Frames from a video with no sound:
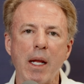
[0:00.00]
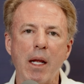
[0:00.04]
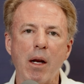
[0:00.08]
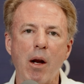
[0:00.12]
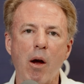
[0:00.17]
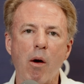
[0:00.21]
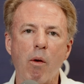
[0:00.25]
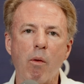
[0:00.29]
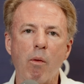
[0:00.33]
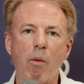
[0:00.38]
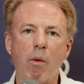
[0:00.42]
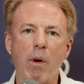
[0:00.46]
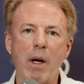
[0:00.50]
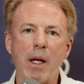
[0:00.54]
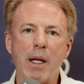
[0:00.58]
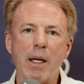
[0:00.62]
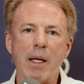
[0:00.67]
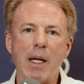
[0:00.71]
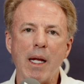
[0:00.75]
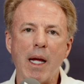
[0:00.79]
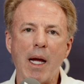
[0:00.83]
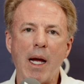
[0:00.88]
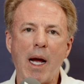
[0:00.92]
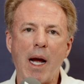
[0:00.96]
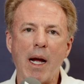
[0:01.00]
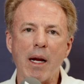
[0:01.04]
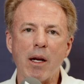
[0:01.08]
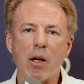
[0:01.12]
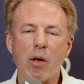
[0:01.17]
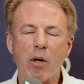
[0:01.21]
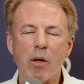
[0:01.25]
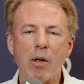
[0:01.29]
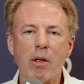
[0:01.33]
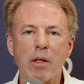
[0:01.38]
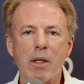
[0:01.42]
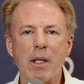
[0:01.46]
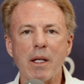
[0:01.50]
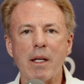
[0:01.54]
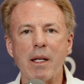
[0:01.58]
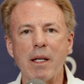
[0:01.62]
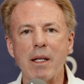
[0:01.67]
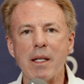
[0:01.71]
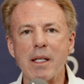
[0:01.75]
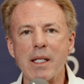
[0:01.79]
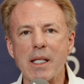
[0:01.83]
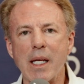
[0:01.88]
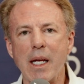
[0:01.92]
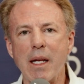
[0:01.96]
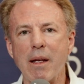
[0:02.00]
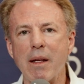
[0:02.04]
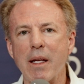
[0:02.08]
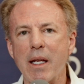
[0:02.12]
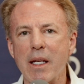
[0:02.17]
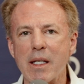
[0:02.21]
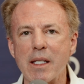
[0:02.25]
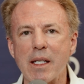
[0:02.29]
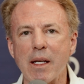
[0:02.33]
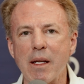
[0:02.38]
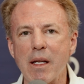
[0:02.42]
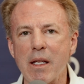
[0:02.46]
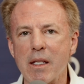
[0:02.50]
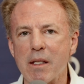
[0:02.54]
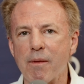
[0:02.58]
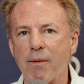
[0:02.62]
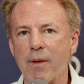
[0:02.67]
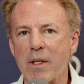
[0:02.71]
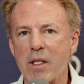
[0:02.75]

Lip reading: when I heard that his